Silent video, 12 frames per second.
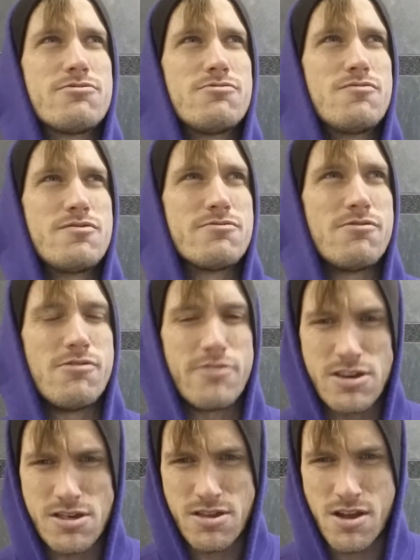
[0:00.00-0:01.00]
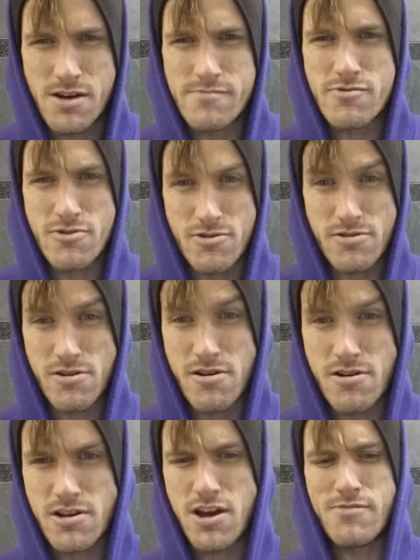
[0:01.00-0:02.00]
where all these numbers
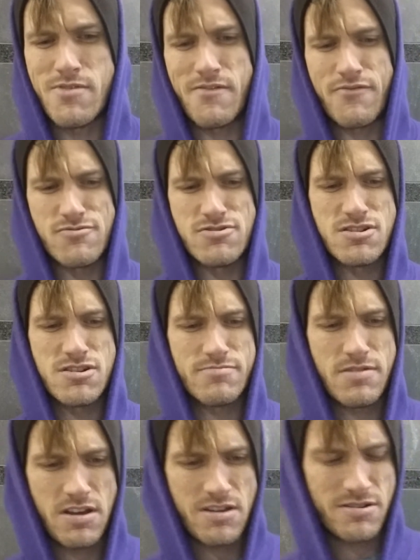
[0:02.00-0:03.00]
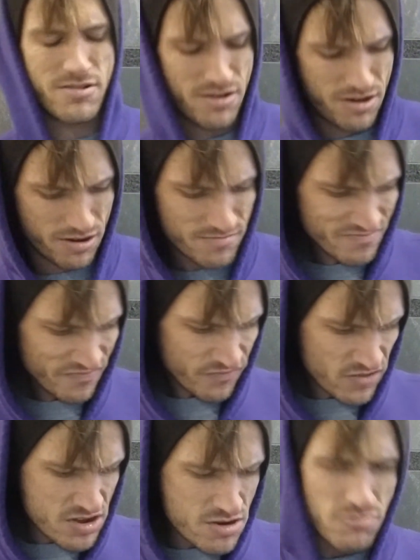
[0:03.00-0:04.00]
are coming from, and
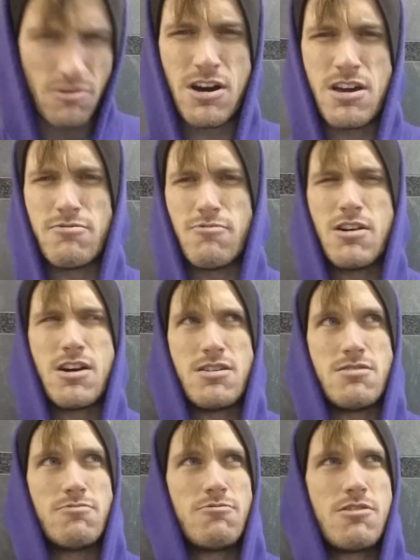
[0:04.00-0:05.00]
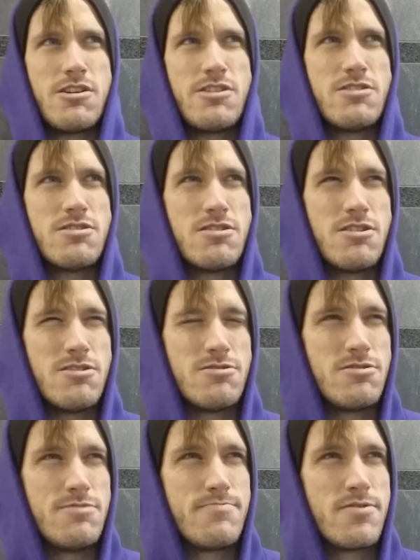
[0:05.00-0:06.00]
why
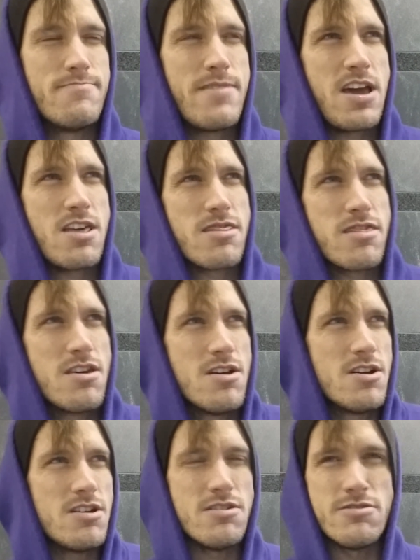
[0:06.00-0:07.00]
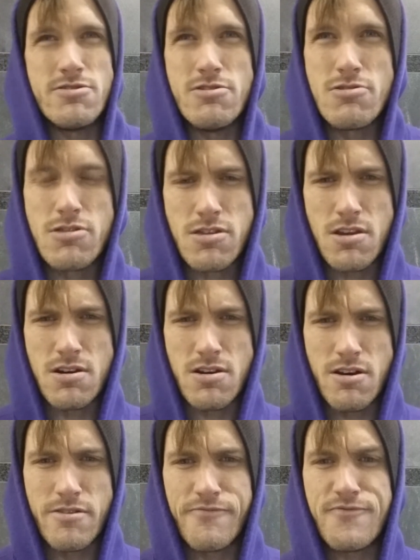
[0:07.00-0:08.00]
the mass induced
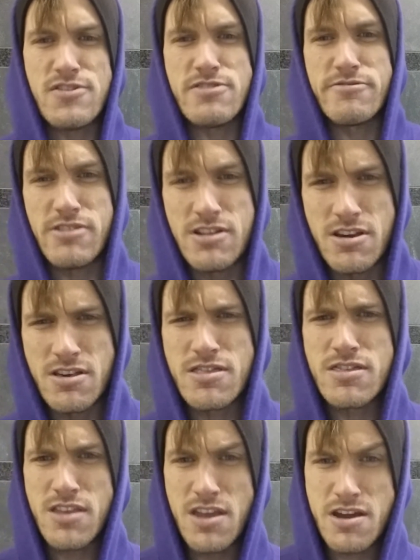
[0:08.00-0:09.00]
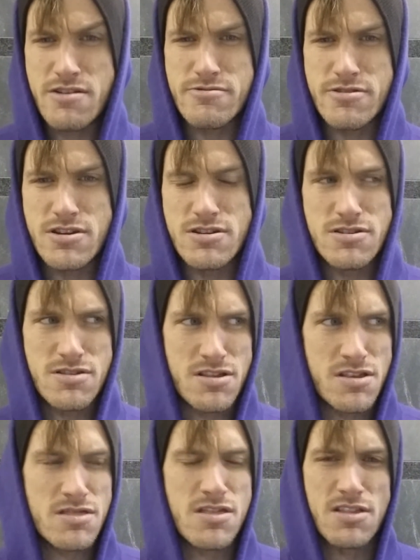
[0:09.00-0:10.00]
fear and hysteria
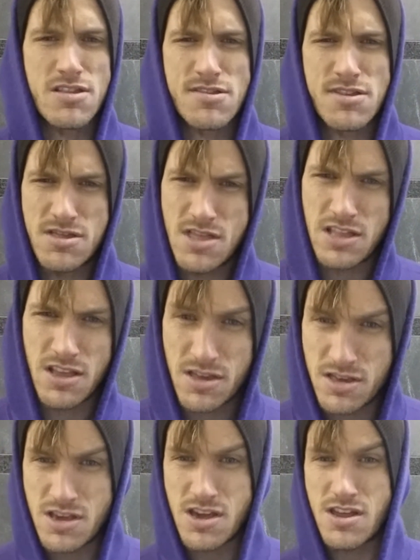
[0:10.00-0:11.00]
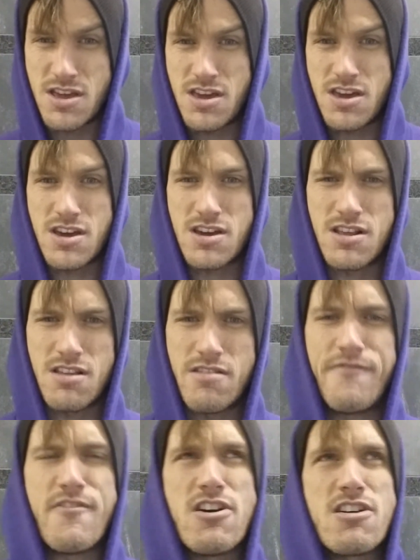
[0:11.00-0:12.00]
that the CNN and the
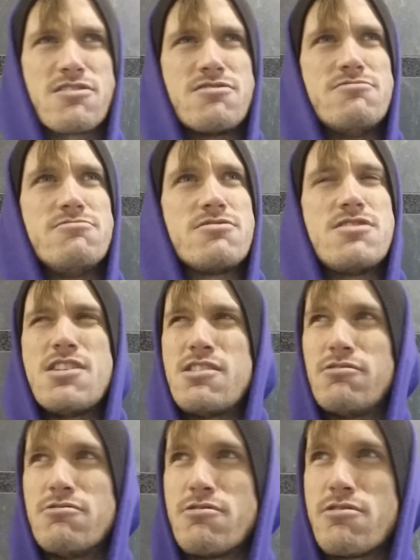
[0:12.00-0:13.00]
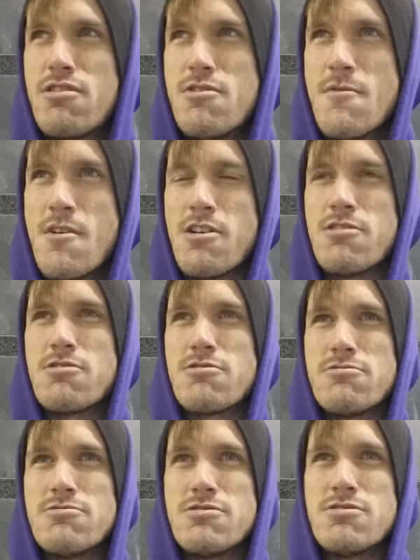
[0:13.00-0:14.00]
Fox News channels
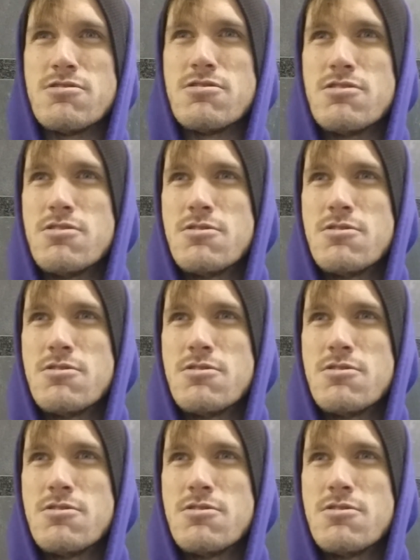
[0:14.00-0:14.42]
are